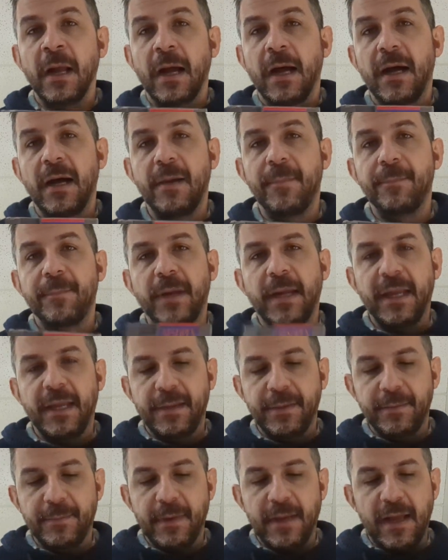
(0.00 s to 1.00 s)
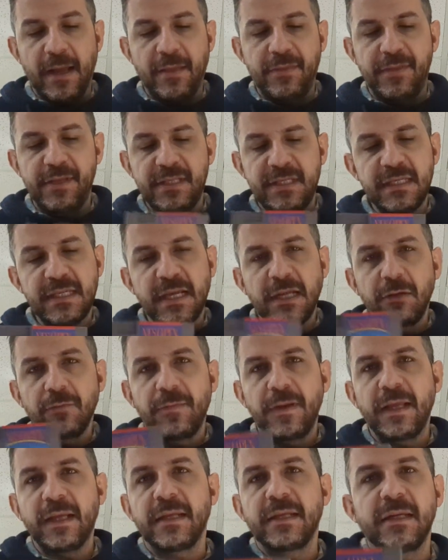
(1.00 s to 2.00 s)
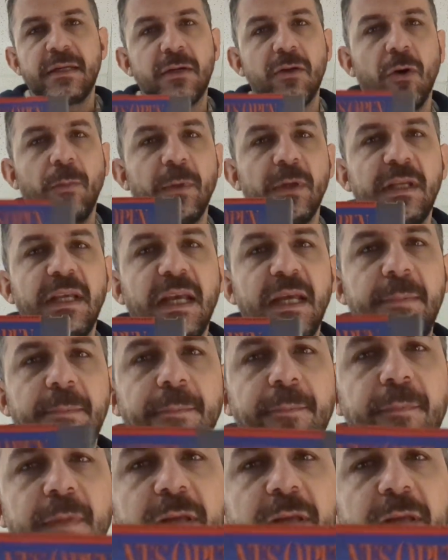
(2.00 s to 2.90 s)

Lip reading: and this is kind of like an uncommon game,